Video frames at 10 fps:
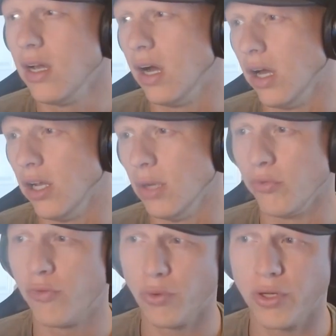Uh,
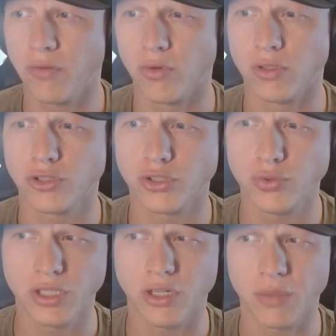number 40 overall
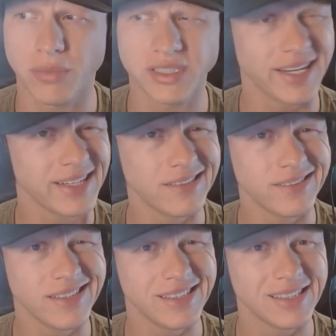shooting guard, but
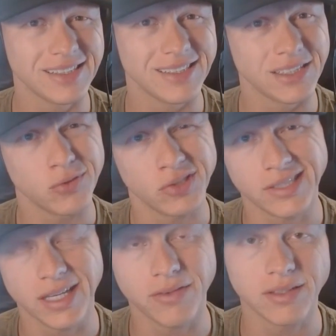technically six foot
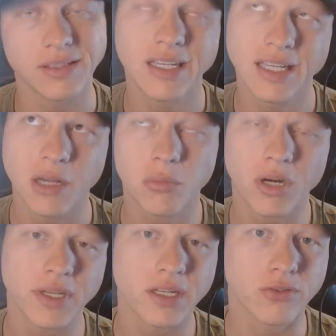seven.
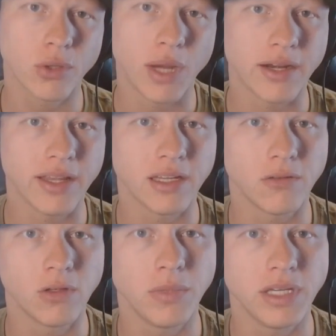Probably going to grow out of that
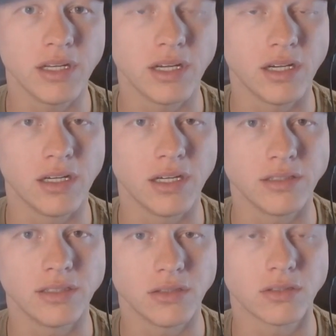a little bit uh,
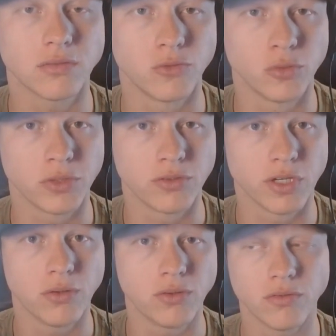as he still has some room to
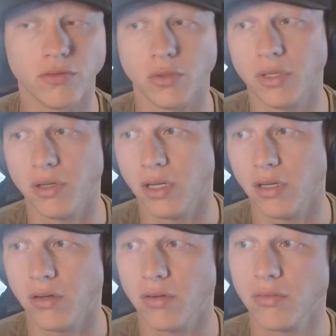grow, a little bit
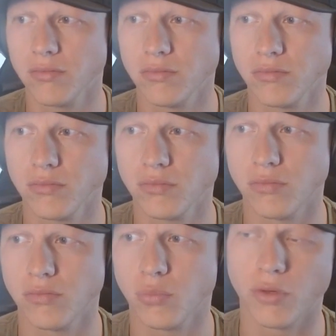uh,
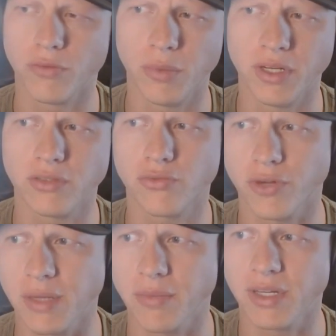more room on his
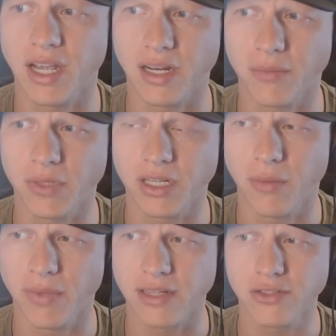frame to kind of
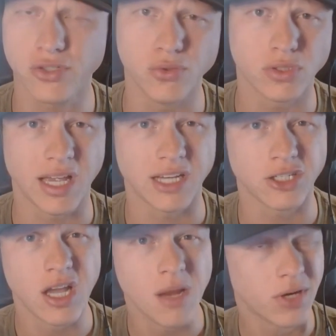become that two slash,
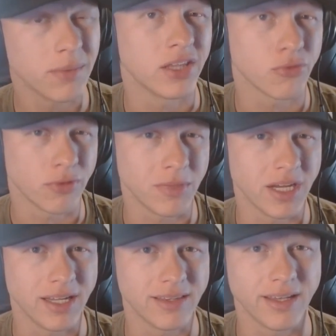probably a three
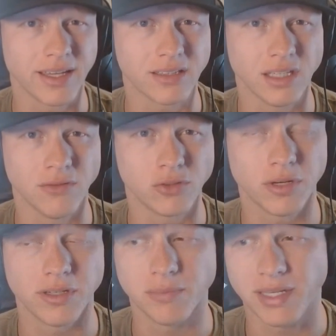man at that next level is
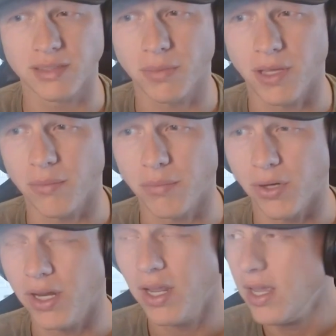probably his best bet.
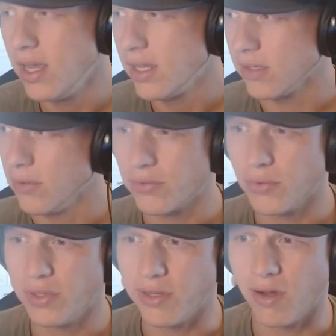But going
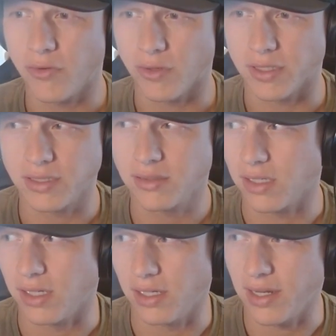through the offer list,
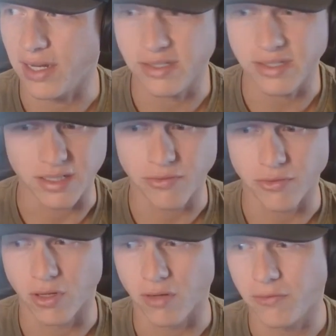uh, 18
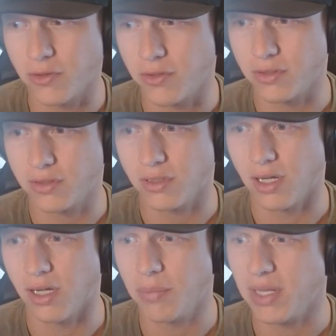different offers.
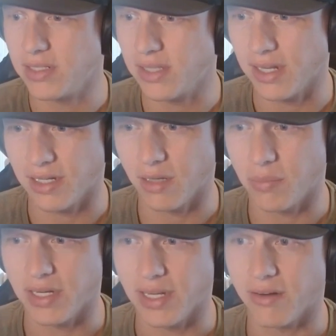Uh, Penn State ended
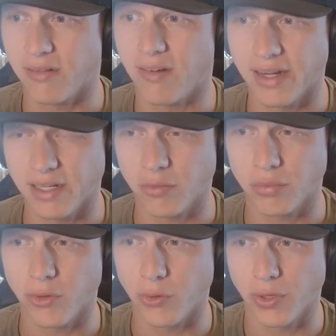up beating out a lot of different
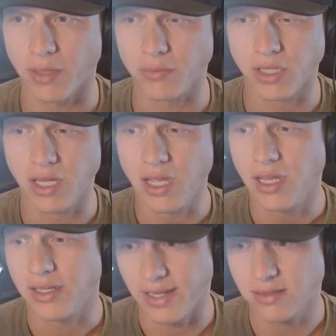programs.
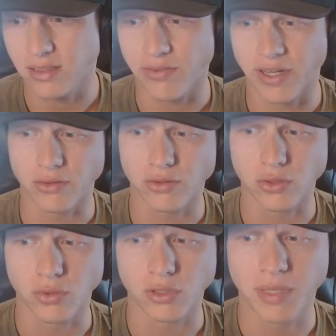Yes, the final
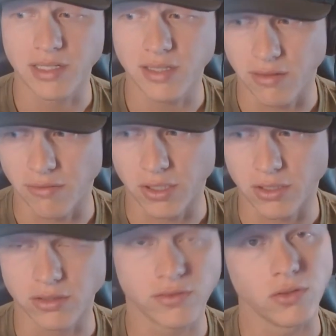two was Penn State and
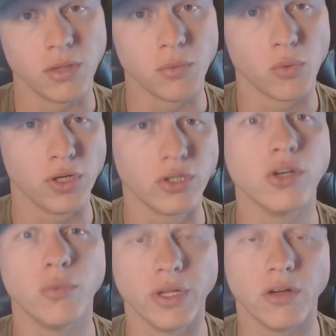Rutgers. So number one,
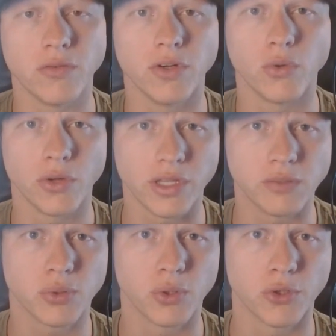good win over a
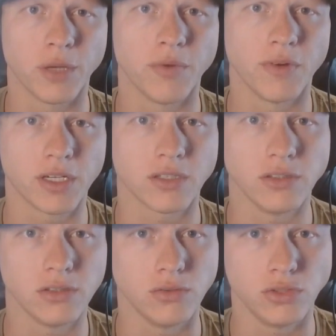Northeast program in
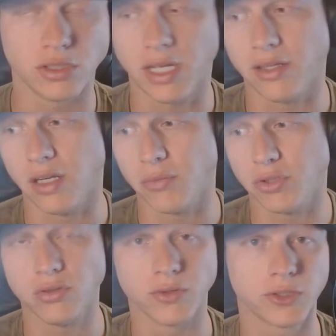Rutgers, who just had number
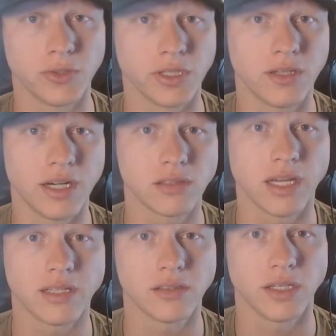two recruiting class
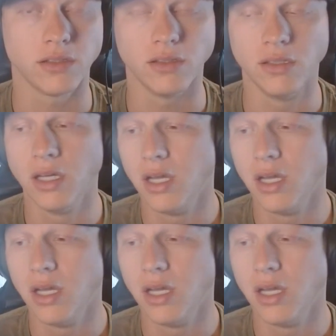last cycle.